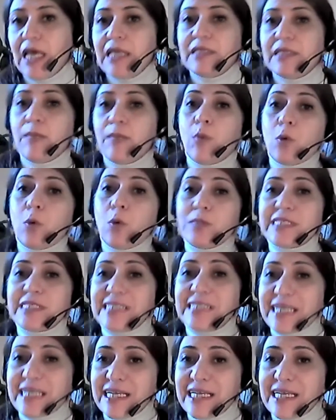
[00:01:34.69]
The most
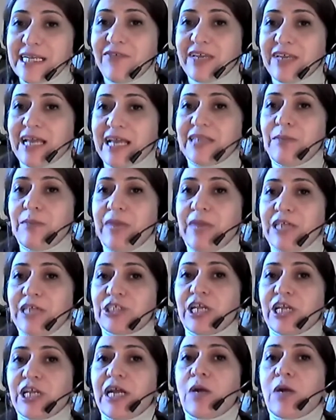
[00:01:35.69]
significant
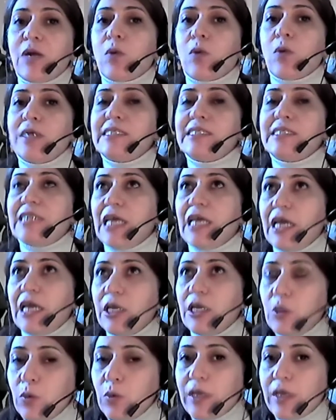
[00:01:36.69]
measure was the
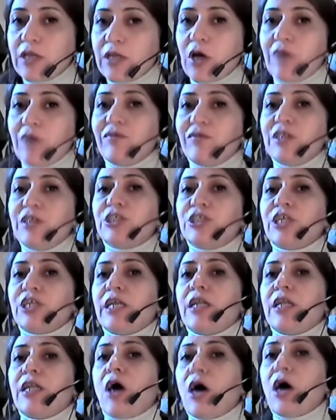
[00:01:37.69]
UN
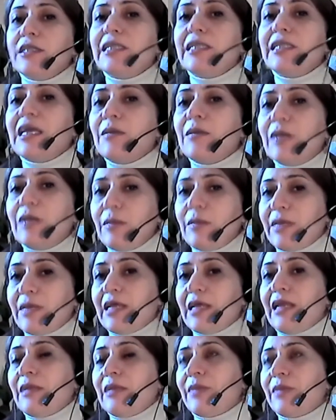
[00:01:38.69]
Convention on the
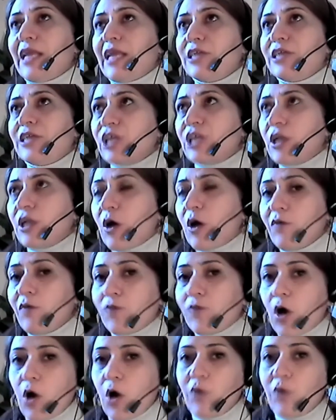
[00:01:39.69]
Elimination of
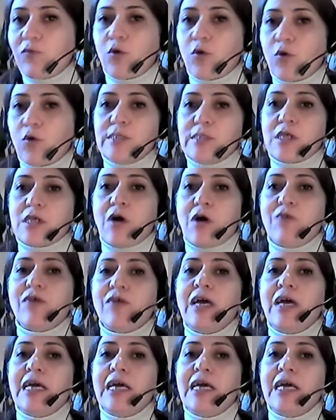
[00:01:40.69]
All Forms of